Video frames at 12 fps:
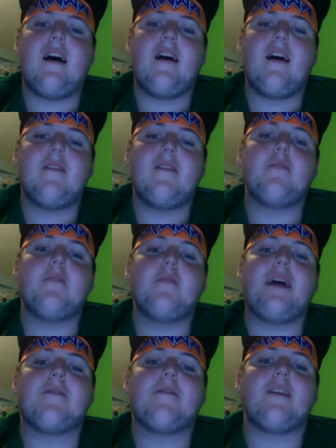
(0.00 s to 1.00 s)
Feel
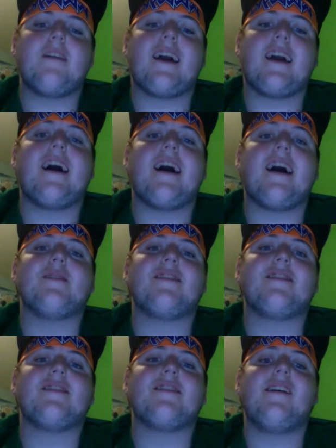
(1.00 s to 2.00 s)
bad for that guy, but
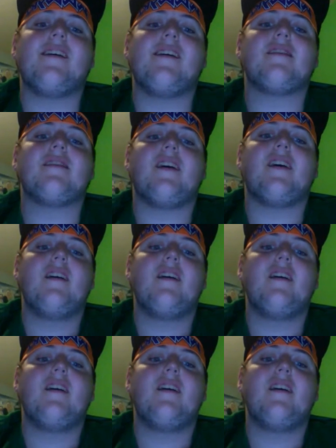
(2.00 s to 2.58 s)
seriously,